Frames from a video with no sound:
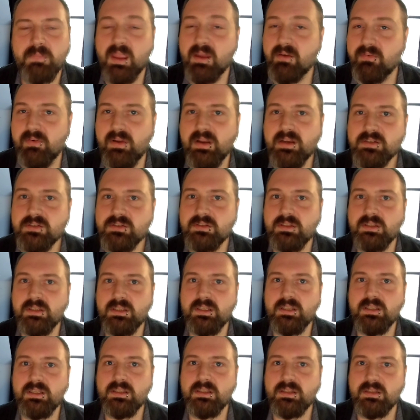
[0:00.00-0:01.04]

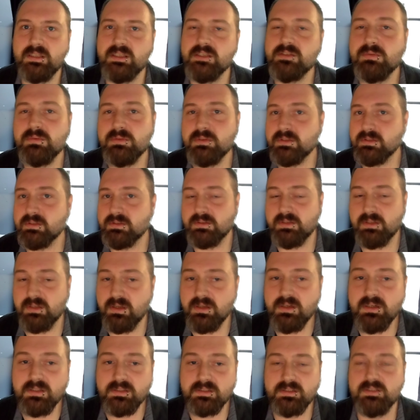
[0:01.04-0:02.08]
eventually this was
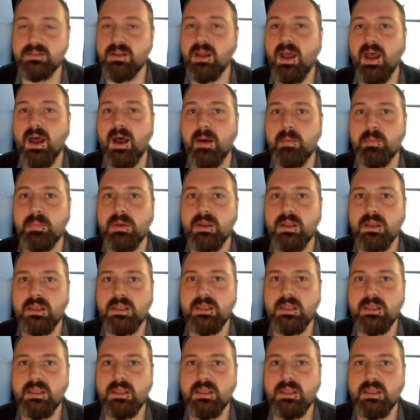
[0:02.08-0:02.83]
gonna stop.